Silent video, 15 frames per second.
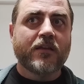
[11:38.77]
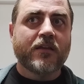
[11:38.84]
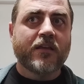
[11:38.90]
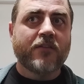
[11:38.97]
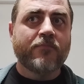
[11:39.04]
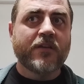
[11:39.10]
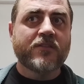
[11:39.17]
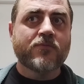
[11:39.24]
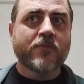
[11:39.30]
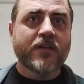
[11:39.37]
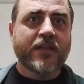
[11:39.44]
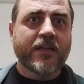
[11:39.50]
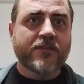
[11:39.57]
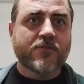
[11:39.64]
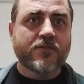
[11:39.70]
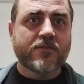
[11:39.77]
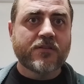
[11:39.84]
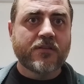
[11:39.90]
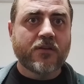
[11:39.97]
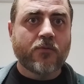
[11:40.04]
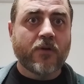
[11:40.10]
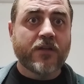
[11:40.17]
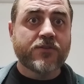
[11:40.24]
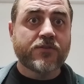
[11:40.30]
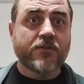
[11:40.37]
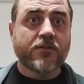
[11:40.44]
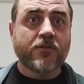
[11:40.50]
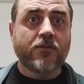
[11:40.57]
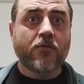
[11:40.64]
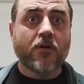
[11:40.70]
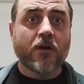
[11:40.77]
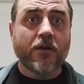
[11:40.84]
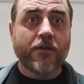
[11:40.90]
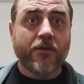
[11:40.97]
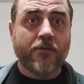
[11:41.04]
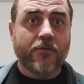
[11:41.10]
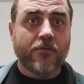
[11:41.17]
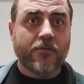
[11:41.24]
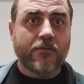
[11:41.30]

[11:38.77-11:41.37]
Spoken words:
give me 20 answers to the question, who are you?